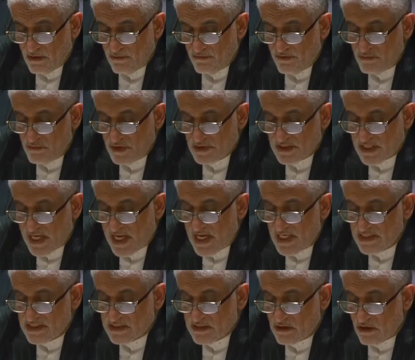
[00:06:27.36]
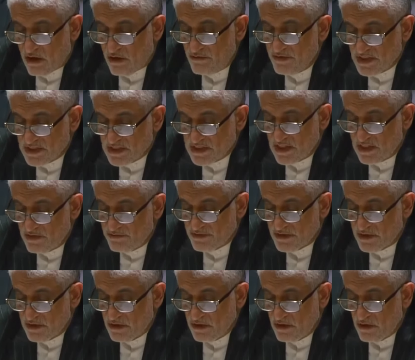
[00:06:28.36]
We must ask
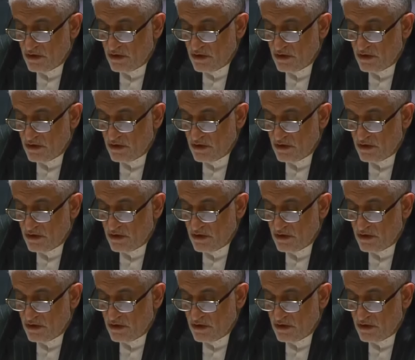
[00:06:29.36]
ourselves,